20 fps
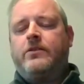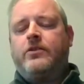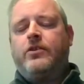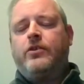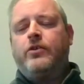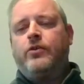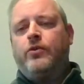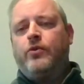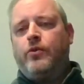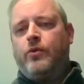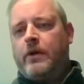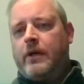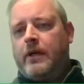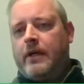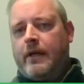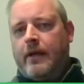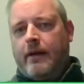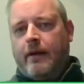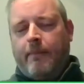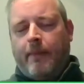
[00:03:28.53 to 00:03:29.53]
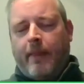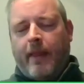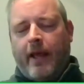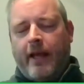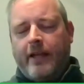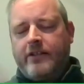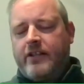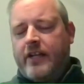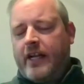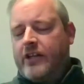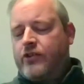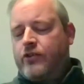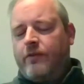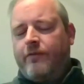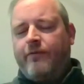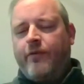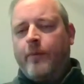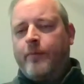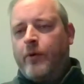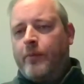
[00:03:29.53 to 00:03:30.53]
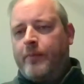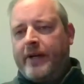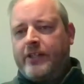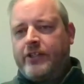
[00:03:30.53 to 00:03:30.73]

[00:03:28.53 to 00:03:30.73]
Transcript: 2 international football